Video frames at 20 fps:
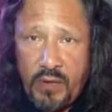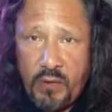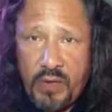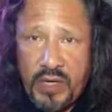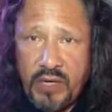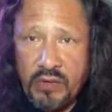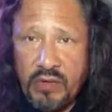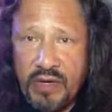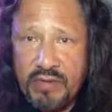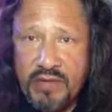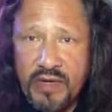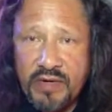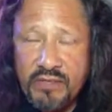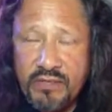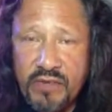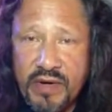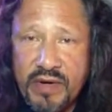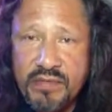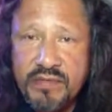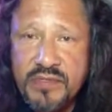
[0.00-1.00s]
when I don't have
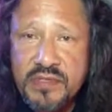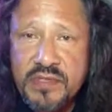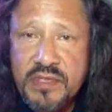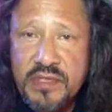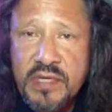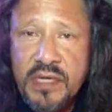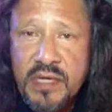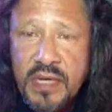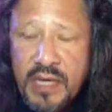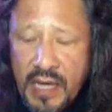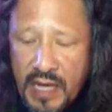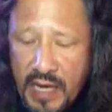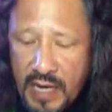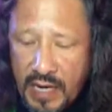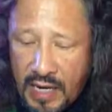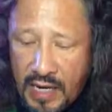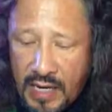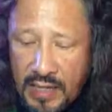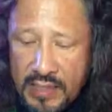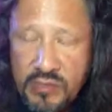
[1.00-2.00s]
enough
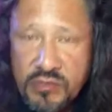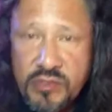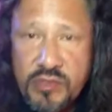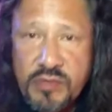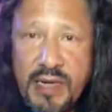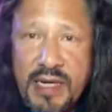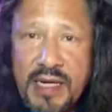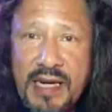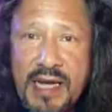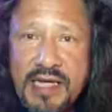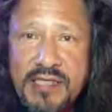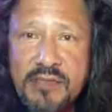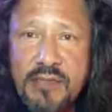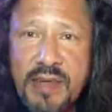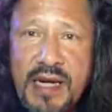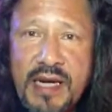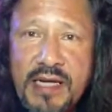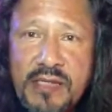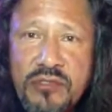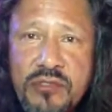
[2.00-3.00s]
refs. This was my last
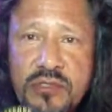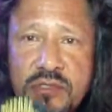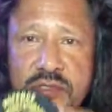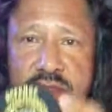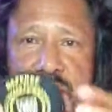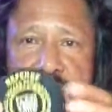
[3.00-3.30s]
badge.